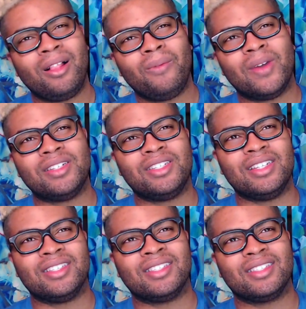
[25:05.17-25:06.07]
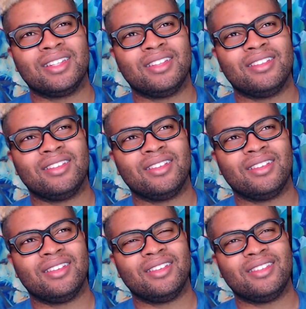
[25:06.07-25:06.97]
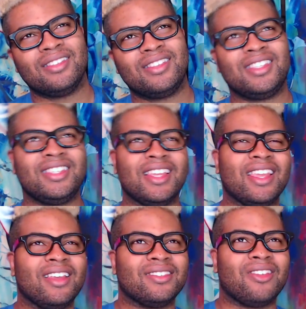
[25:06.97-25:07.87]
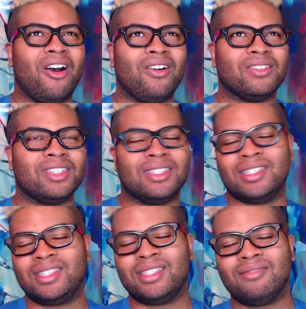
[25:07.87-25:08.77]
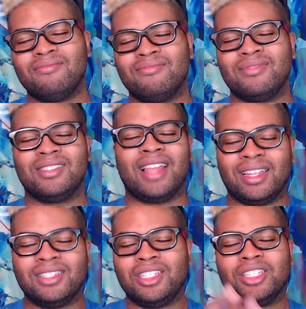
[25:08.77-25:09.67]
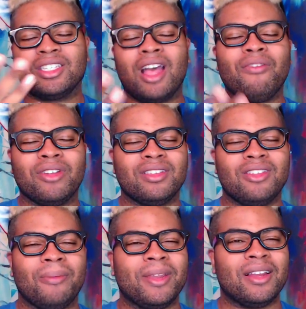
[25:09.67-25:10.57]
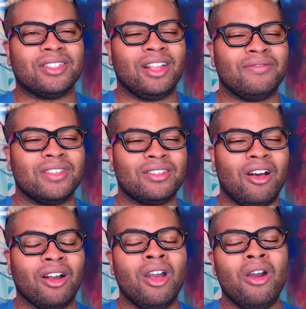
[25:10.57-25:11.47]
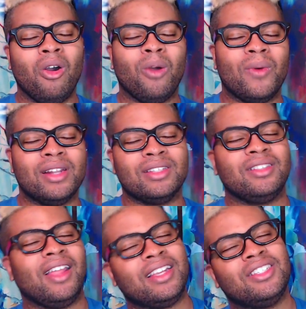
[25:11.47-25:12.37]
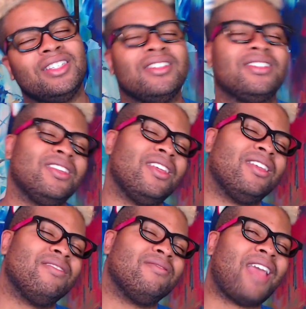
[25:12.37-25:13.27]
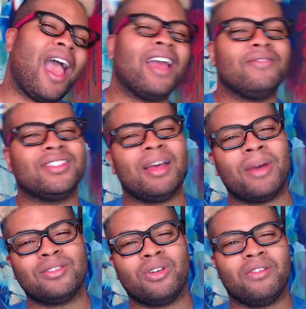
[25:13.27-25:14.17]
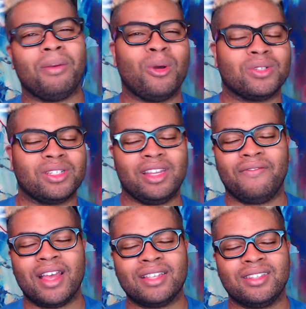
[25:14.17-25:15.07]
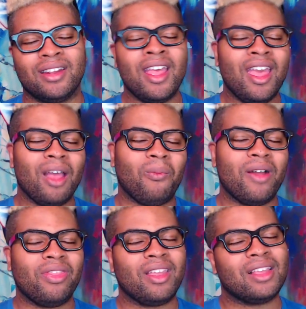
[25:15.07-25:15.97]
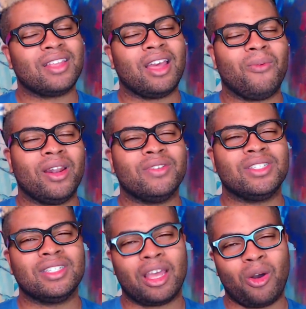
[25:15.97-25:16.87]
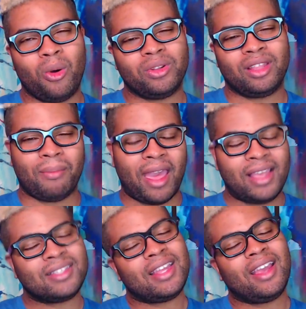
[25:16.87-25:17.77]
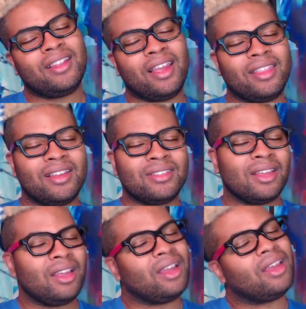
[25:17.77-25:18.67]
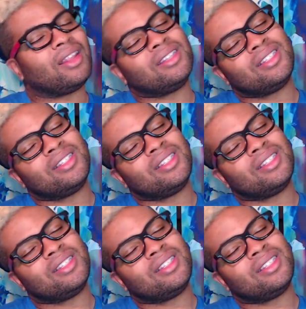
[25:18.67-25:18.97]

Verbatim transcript: when she's singing a song, just to like, she's just covering the song because she loves the song, or when like she's kind of sort of emotionally invested. And one thing is like whenever she's like holding the mic stand like this, and like she's